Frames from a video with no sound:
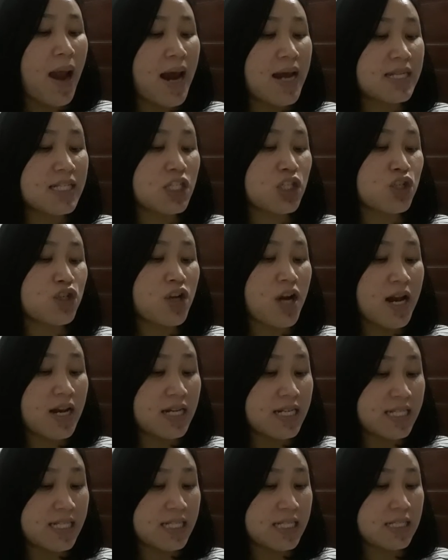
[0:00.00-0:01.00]
as
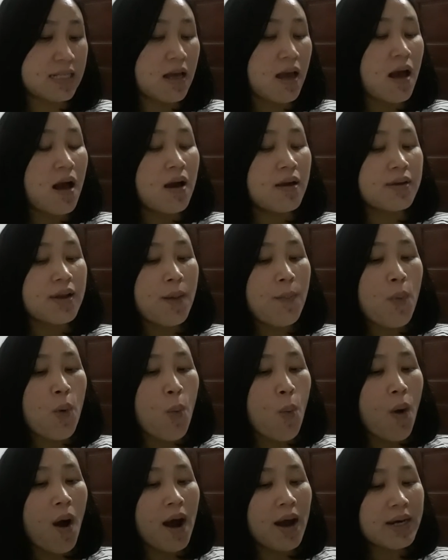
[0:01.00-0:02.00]
Janice. Number
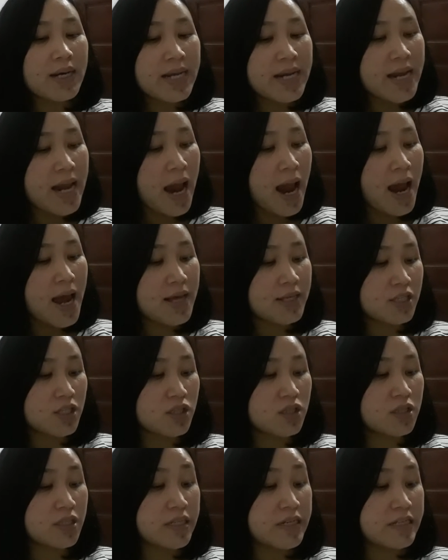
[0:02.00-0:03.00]
one, he has
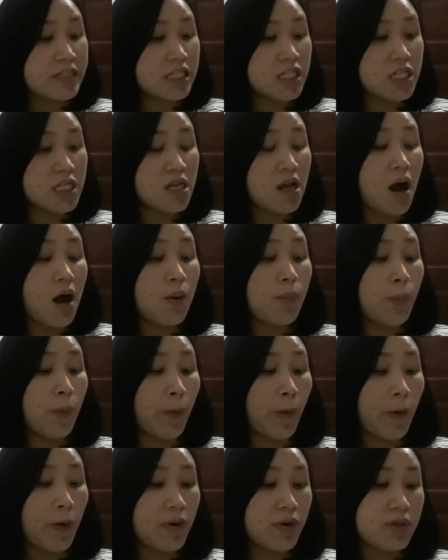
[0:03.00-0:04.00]
a listening
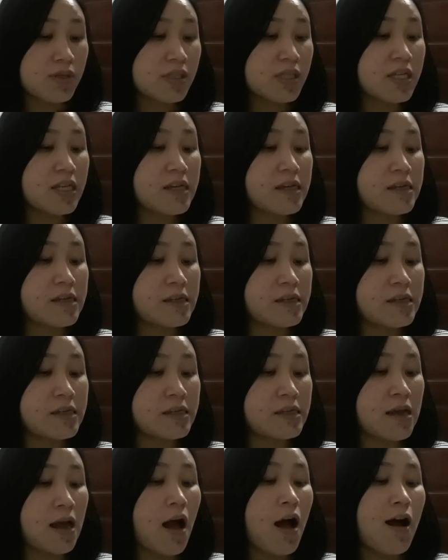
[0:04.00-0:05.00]
approach.
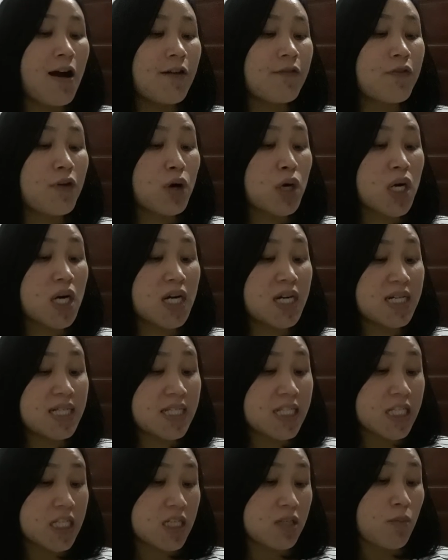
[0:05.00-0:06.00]
He
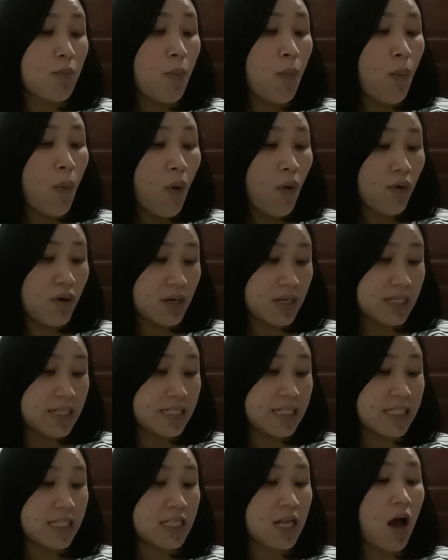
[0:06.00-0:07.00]
focuses
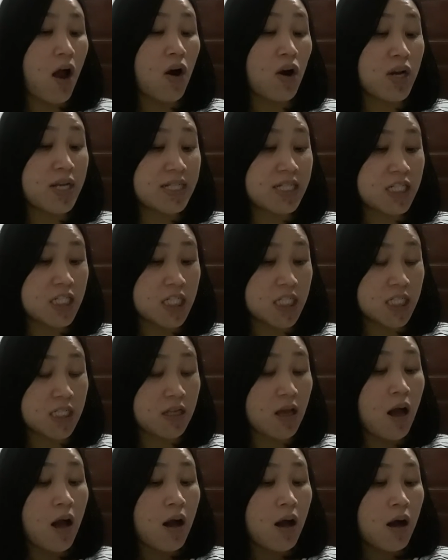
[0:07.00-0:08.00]
mostly on
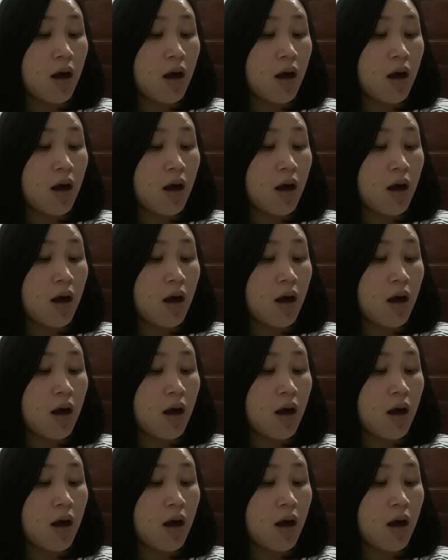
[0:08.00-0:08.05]
listening.